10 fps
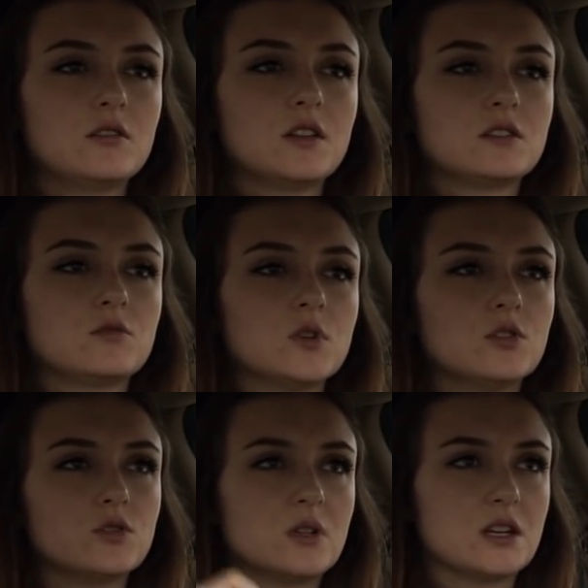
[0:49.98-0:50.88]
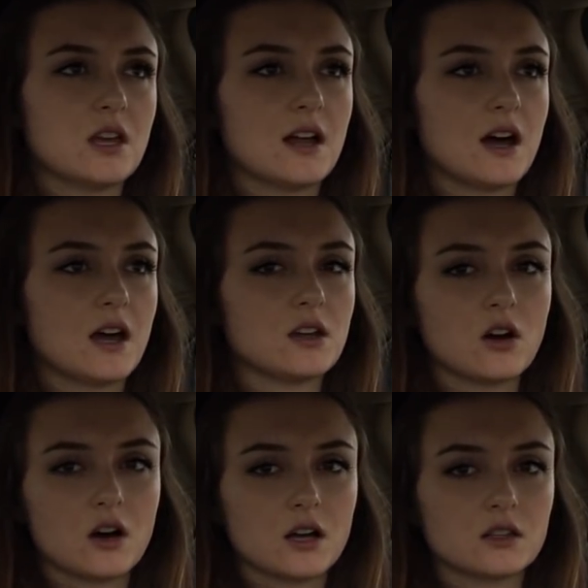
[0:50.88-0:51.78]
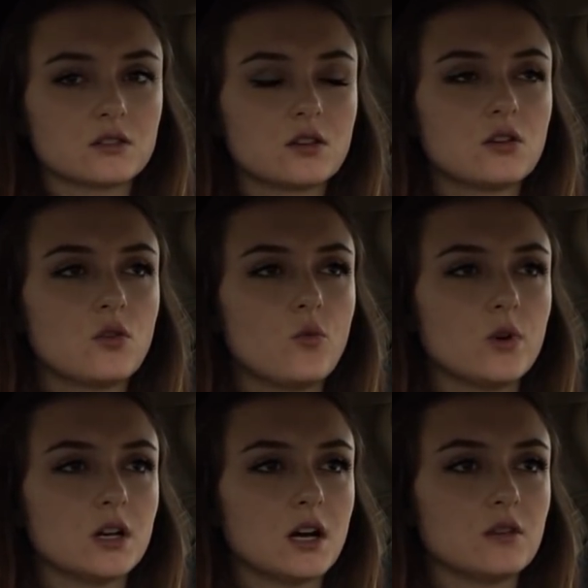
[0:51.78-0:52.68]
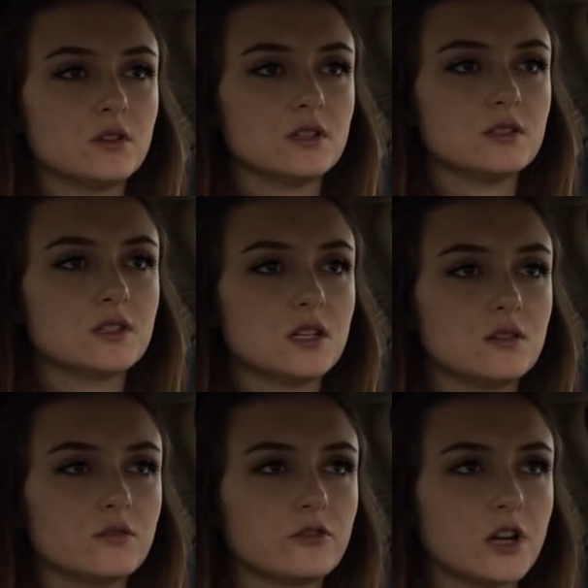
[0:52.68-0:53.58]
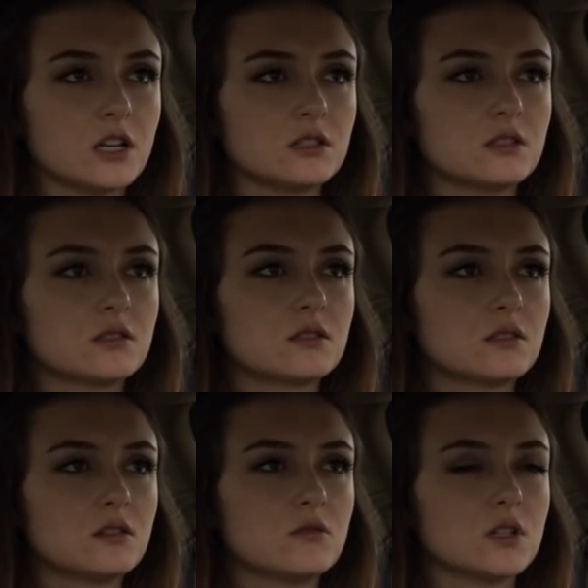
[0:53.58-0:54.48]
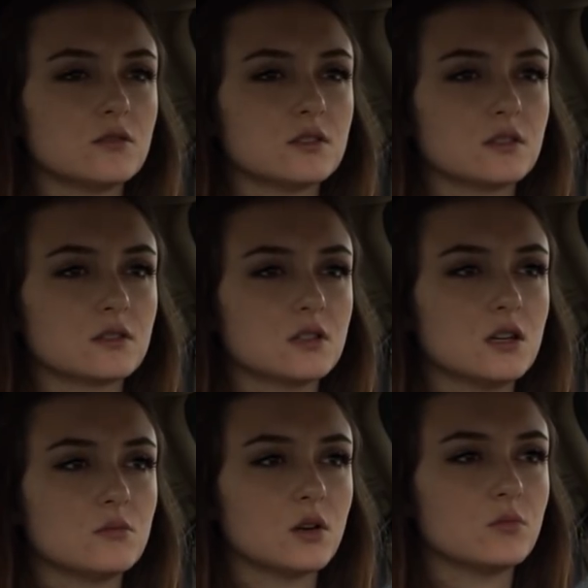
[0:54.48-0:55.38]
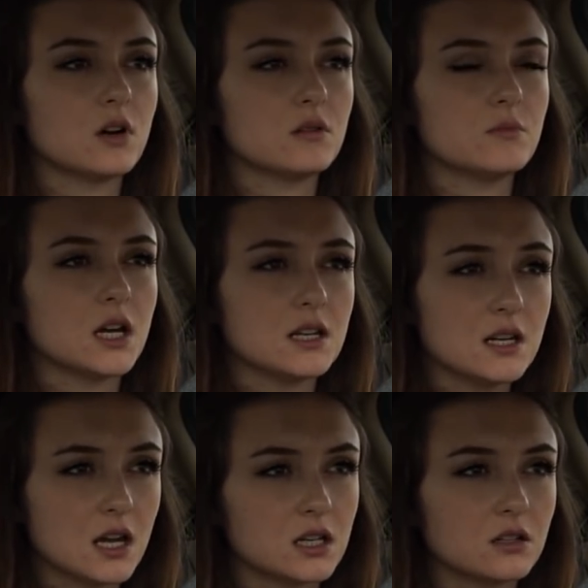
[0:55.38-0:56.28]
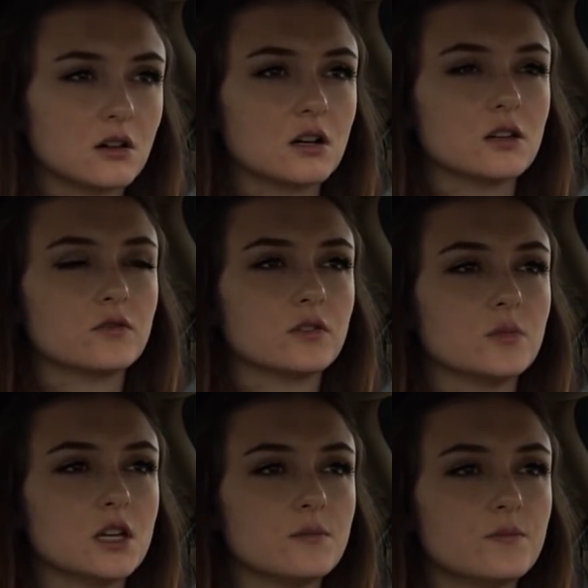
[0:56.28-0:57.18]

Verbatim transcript: That's a rosary that I got when I was in France when I was sixteen. My mom, my Nana got it for me.